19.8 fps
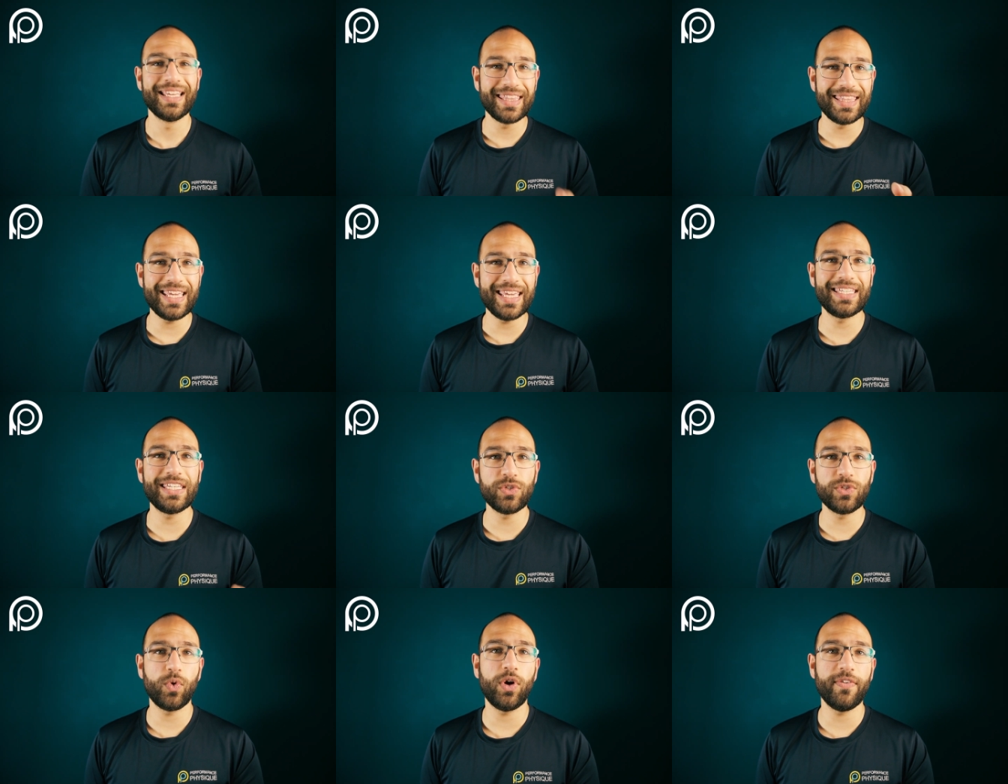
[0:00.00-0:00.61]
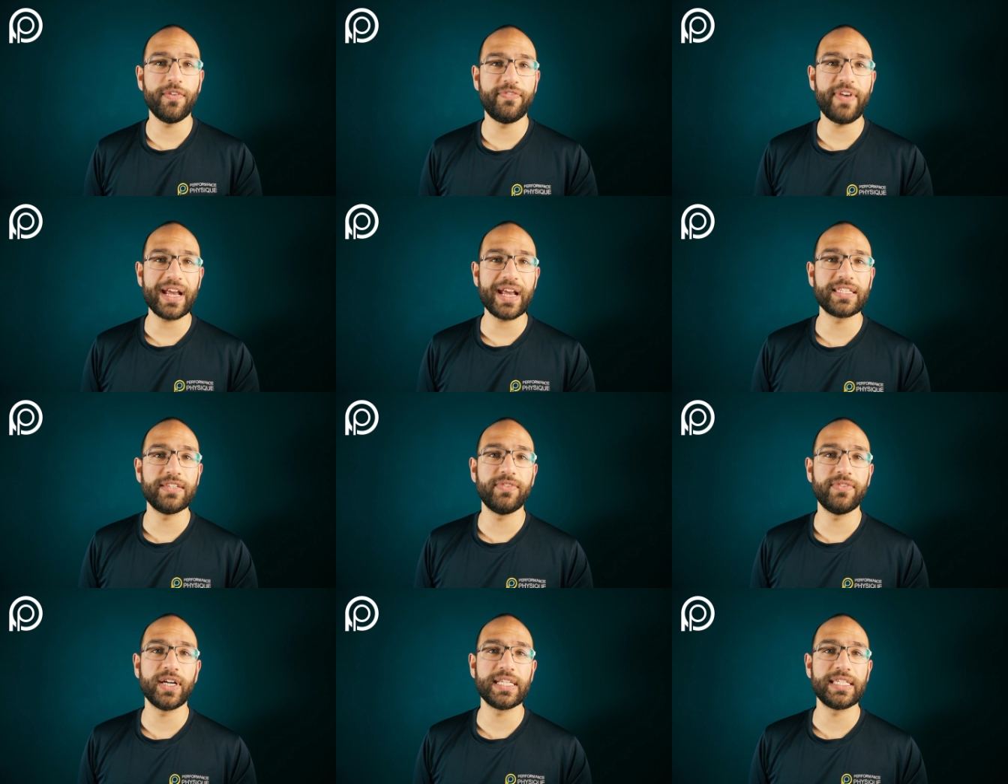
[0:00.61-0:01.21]
This is what
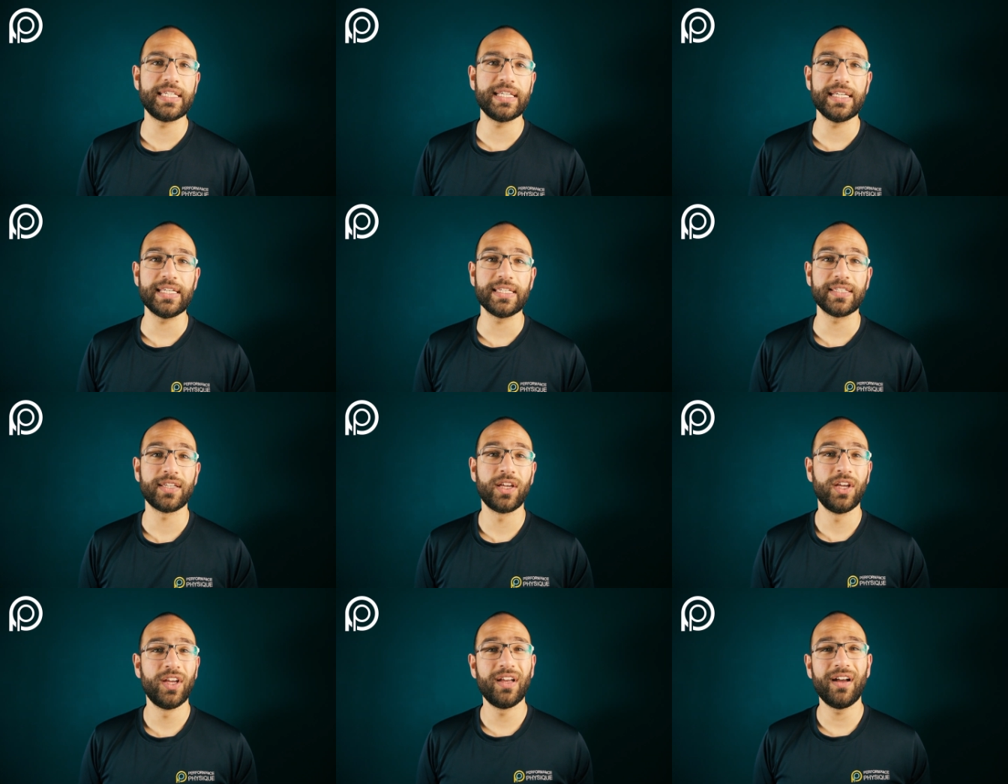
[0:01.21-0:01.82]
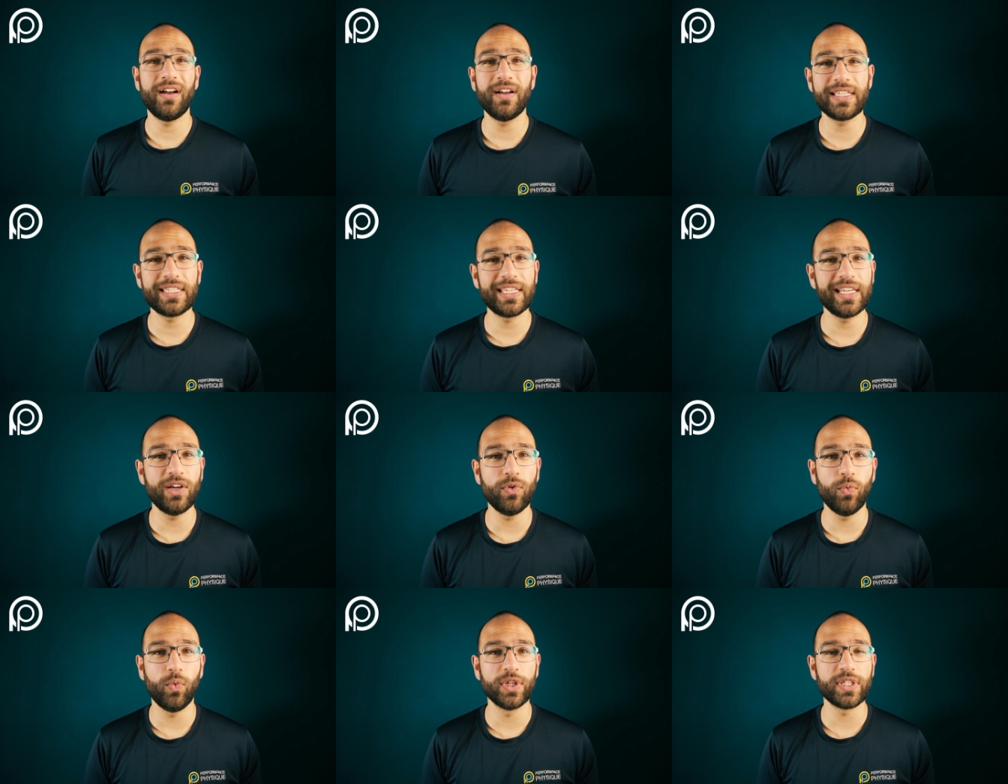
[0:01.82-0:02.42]
effective icing is. Icing
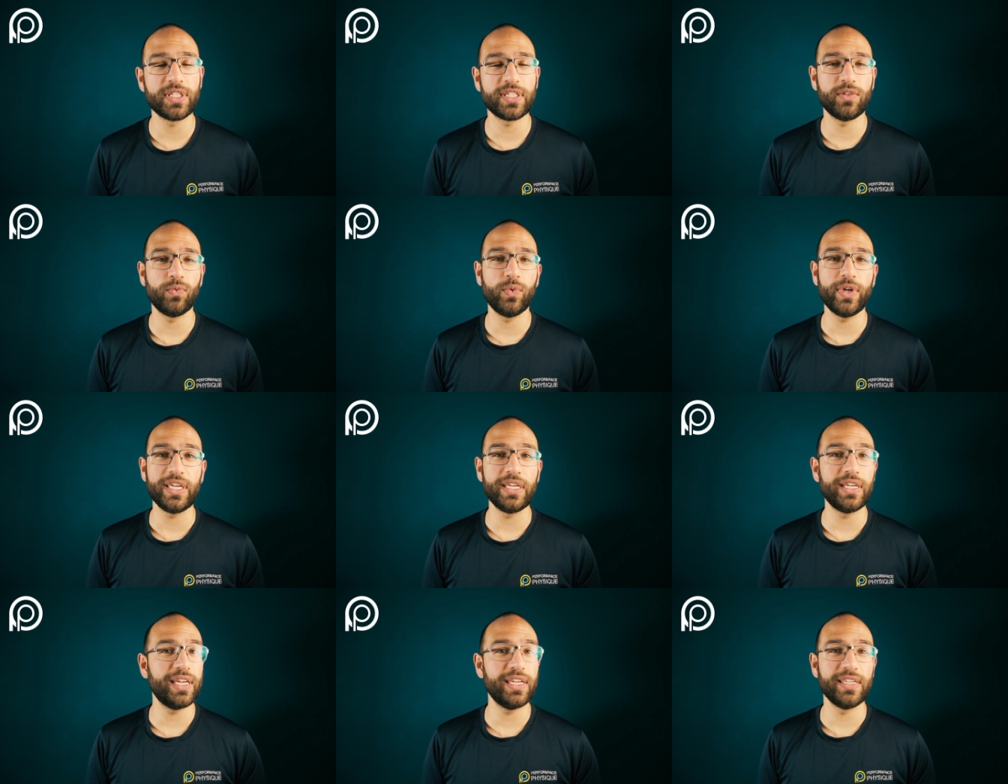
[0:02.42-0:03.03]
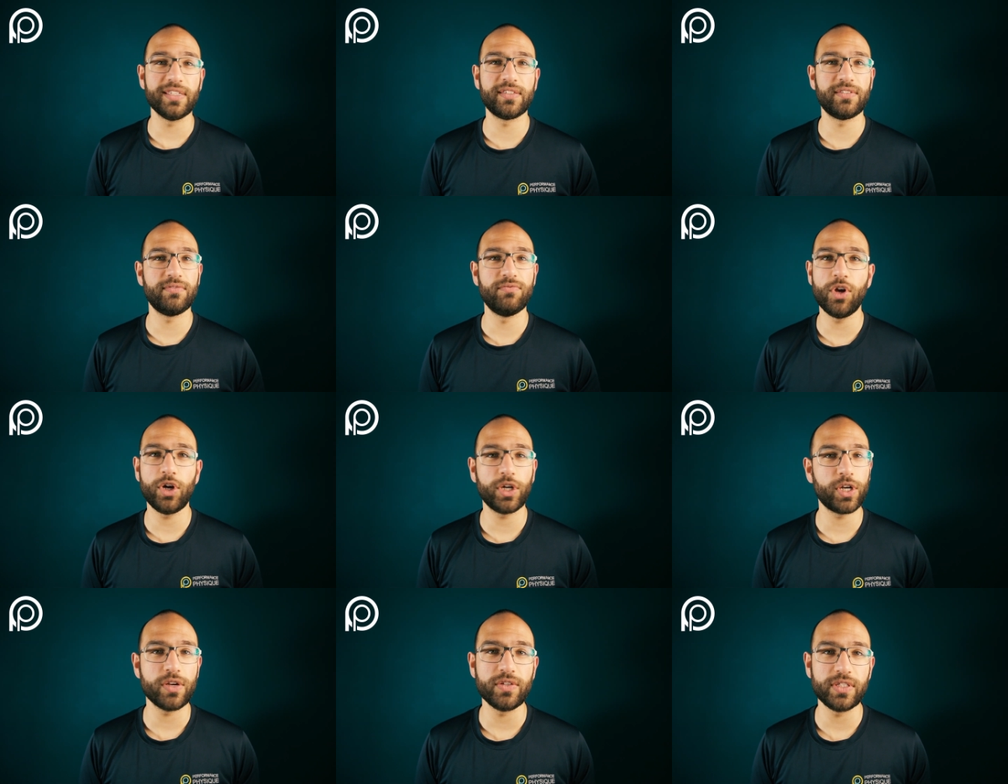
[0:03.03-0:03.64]
it once a week is
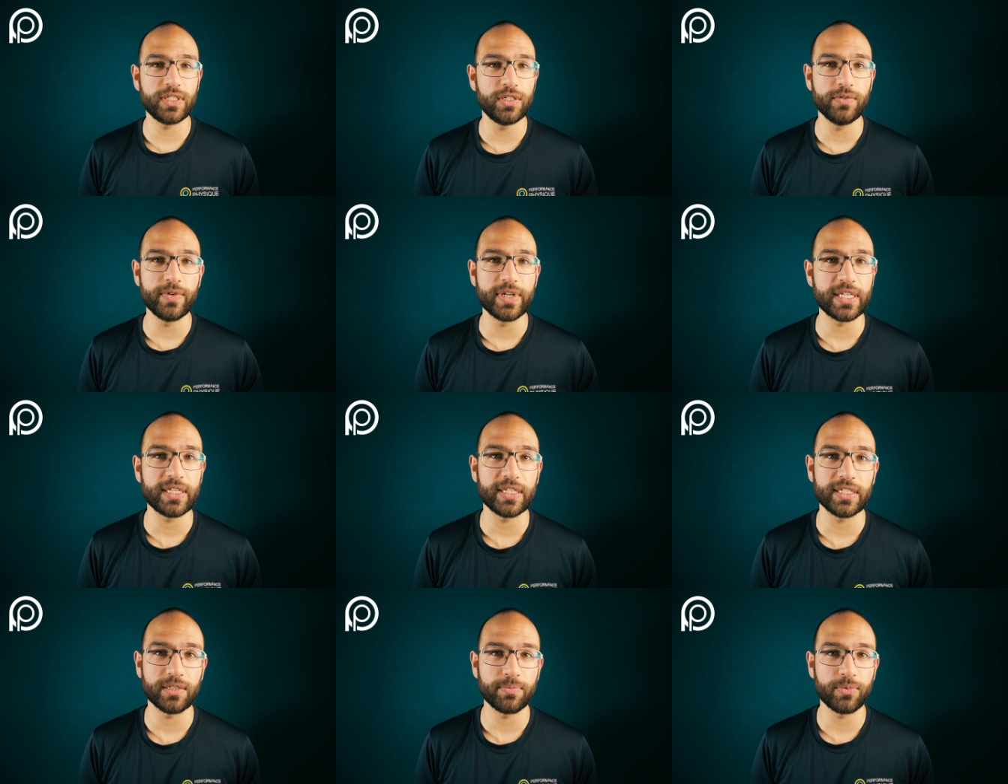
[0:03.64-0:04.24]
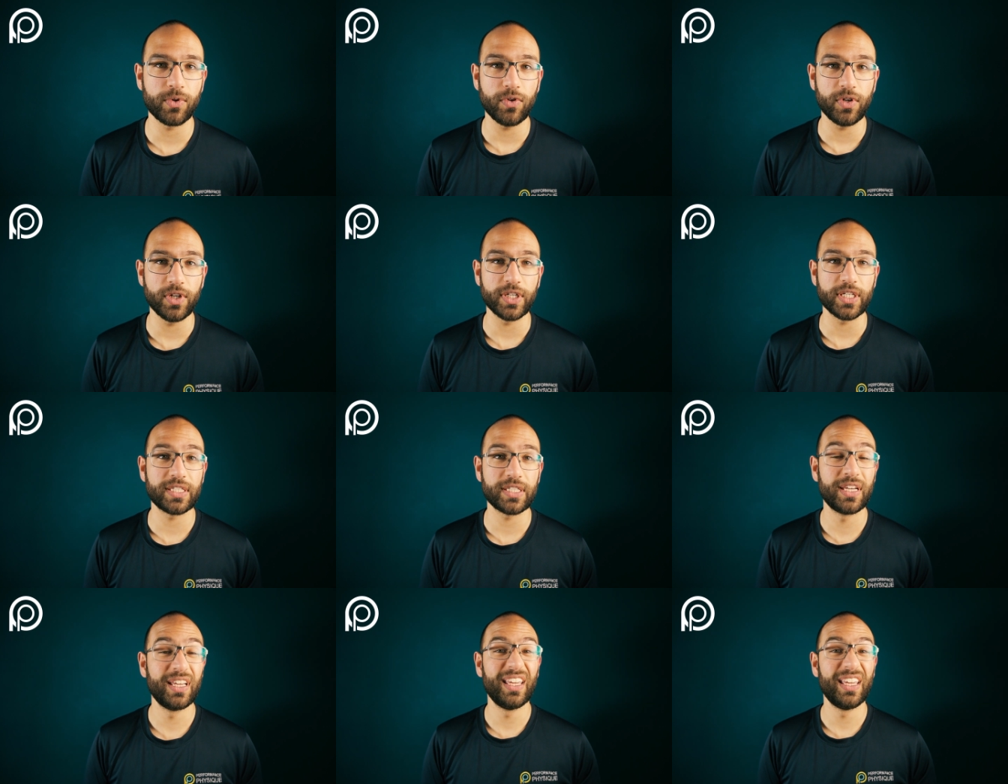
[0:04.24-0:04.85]
not going to do anything, to be
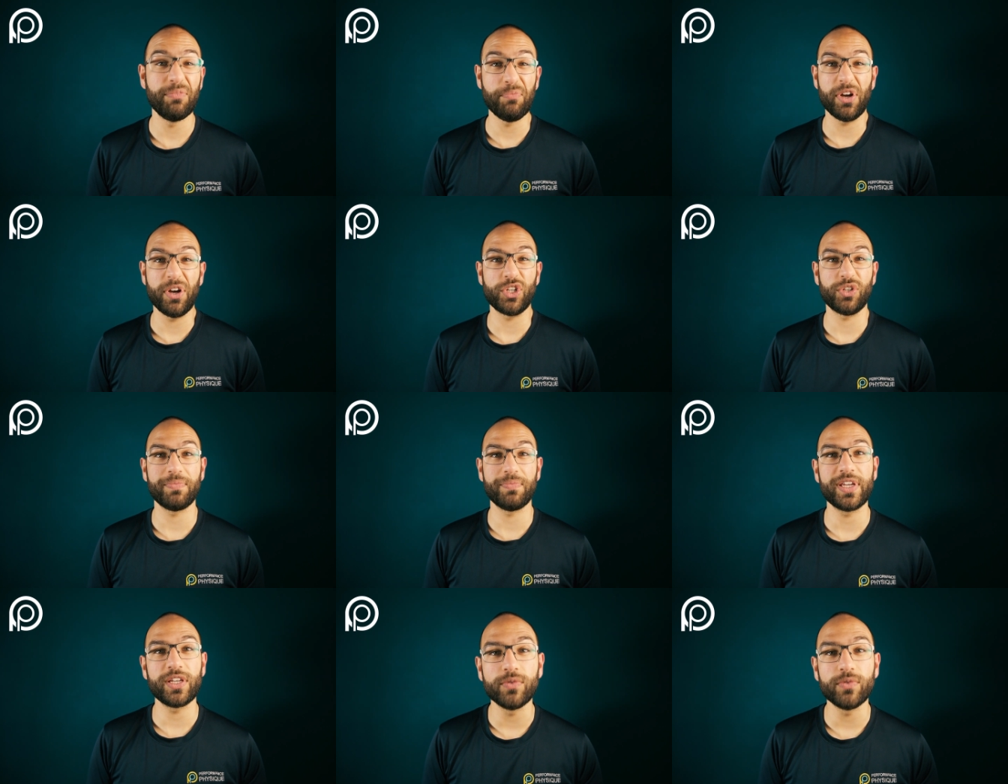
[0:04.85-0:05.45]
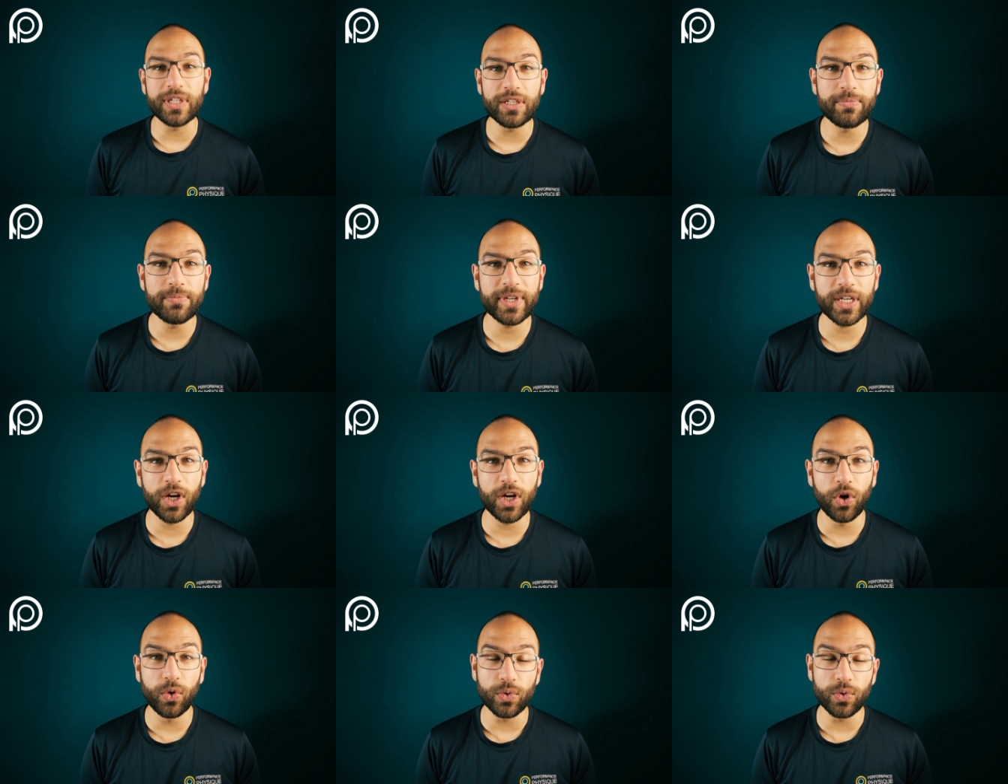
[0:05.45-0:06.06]
honest. It might just make you a little
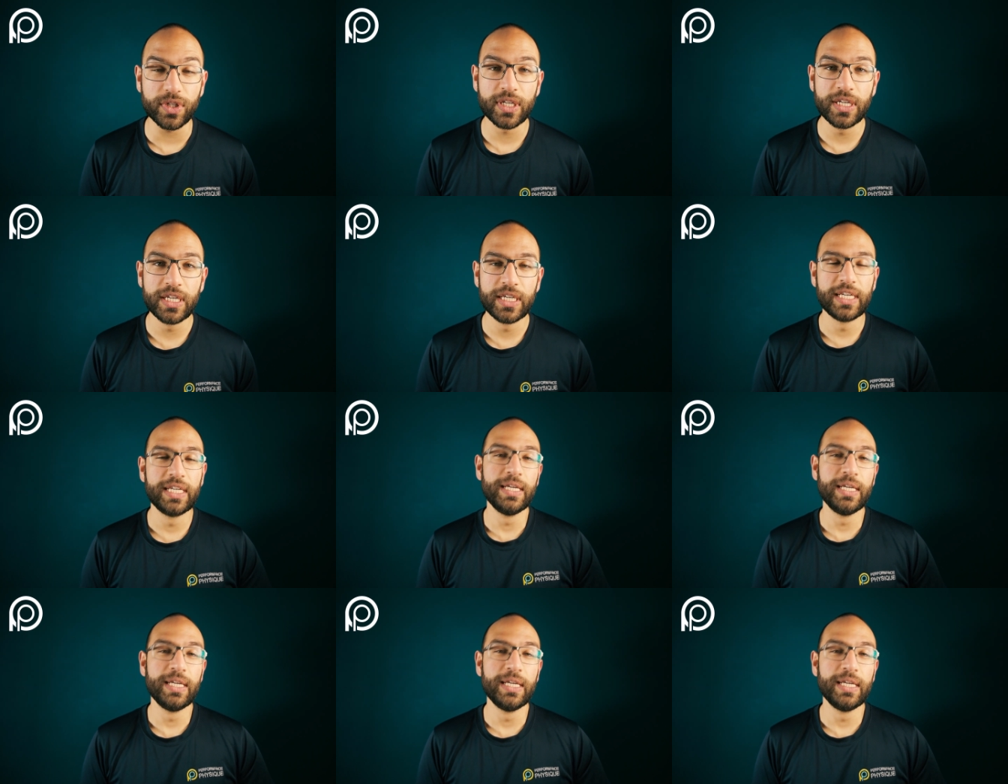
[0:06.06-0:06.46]
bit cold.